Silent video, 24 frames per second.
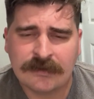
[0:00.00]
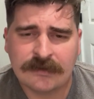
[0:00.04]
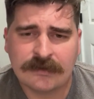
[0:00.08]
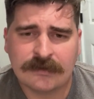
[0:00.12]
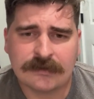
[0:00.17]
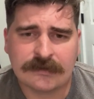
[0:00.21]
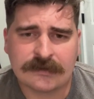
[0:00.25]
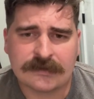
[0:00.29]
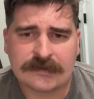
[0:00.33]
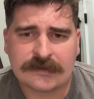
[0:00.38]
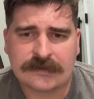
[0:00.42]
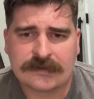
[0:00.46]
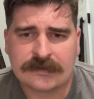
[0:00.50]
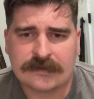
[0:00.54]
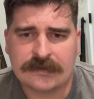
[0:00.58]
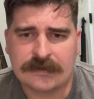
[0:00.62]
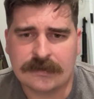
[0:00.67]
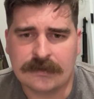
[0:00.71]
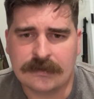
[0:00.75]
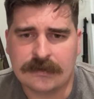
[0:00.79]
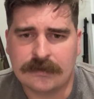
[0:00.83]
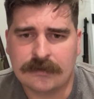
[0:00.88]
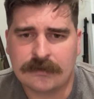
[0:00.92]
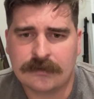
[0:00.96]
let's
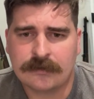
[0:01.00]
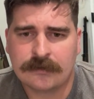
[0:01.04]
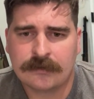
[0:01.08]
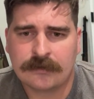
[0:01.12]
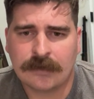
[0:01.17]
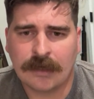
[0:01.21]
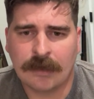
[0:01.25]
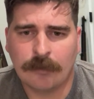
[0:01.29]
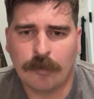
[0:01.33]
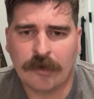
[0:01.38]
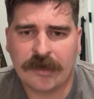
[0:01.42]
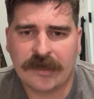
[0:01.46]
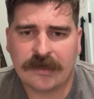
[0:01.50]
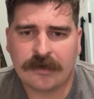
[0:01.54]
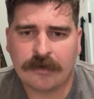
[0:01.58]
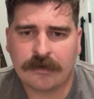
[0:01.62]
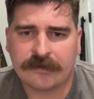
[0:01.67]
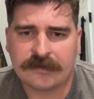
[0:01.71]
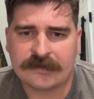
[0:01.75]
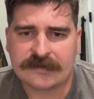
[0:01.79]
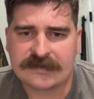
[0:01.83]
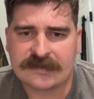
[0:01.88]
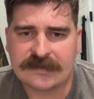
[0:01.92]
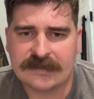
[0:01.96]
see. I'm waiting
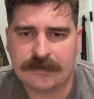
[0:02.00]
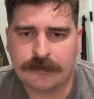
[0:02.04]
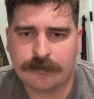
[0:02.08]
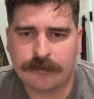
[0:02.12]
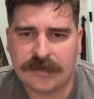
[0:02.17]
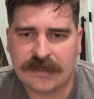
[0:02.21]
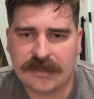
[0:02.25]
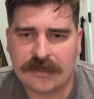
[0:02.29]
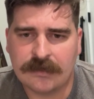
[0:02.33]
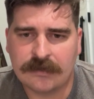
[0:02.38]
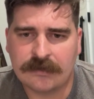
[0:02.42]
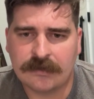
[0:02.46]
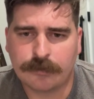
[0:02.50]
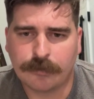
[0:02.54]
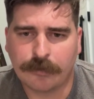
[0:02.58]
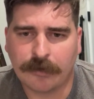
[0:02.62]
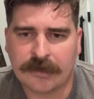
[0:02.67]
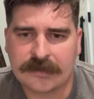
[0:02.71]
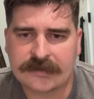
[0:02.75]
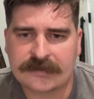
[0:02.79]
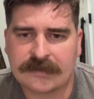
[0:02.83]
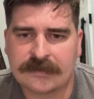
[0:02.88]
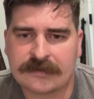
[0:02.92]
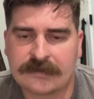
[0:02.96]
on the CMP to
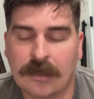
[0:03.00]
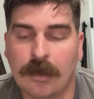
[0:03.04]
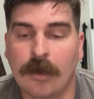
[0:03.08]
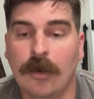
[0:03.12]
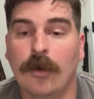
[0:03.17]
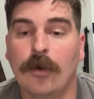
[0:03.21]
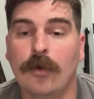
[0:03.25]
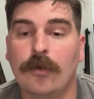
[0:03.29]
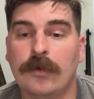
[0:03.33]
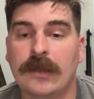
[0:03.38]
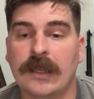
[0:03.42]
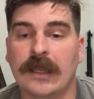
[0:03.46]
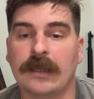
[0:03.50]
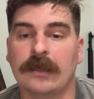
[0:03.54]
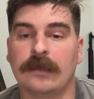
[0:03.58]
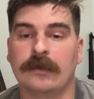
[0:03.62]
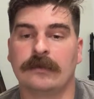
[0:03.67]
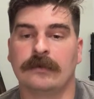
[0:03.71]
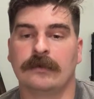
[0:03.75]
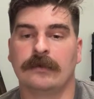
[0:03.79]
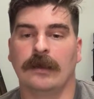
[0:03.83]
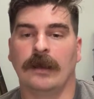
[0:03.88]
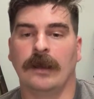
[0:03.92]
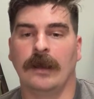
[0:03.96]
process. Oh, okay.
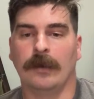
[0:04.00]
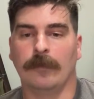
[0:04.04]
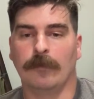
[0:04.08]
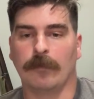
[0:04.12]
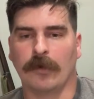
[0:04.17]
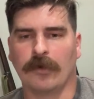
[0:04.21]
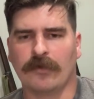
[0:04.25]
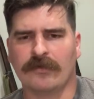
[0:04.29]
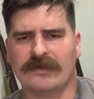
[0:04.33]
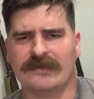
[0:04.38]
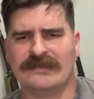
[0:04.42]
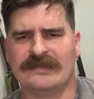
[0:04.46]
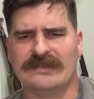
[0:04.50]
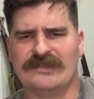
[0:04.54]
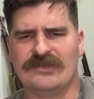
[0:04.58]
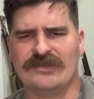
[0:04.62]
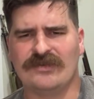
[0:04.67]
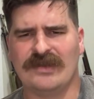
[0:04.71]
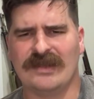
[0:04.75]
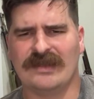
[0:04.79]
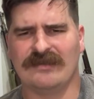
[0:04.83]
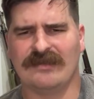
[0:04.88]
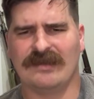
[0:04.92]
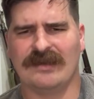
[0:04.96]
Merlin, did you
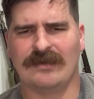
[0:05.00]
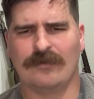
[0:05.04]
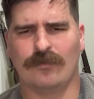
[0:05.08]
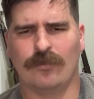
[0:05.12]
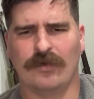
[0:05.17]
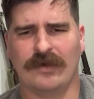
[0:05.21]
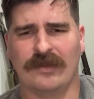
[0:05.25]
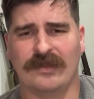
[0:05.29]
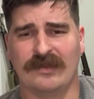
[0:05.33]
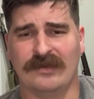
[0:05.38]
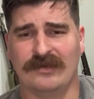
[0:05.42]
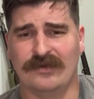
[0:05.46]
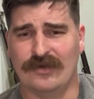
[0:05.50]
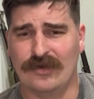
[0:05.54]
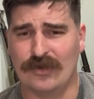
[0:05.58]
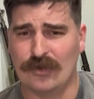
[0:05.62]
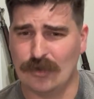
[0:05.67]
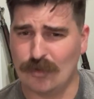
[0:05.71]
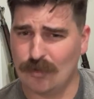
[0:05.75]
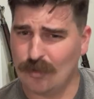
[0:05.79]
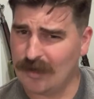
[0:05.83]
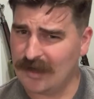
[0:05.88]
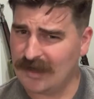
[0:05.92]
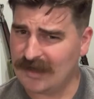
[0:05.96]
get like one of the
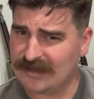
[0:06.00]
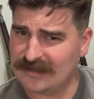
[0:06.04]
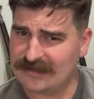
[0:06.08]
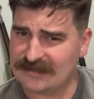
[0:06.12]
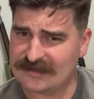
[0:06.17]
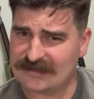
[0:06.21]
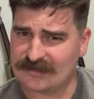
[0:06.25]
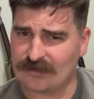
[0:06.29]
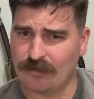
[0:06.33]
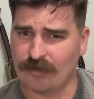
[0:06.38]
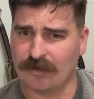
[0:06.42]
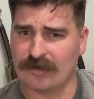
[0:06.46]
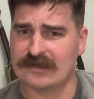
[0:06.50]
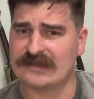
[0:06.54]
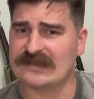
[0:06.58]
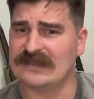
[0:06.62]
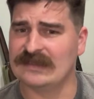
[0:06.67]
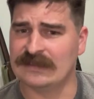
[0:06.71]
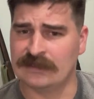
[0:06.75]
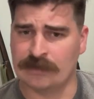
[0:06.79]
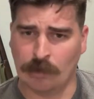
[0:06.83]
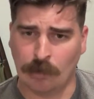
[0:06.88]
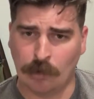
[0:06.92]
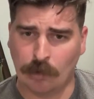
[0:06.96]
new ones, or is it
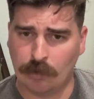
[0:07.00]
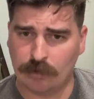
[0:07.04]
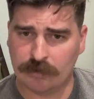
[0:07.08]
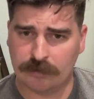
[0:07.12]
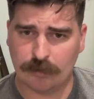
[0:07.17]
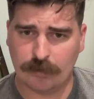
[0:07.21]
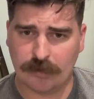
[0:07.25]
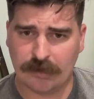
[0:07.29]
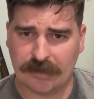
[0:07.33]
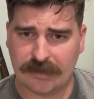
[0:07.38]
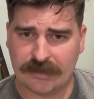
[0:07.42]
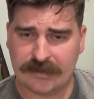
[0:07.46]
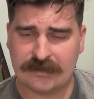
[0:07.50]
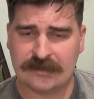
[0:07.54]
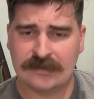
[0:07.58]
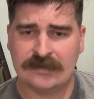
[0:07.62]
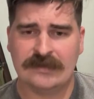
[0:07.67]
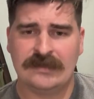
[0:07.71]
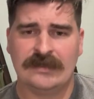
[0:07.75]
an old one?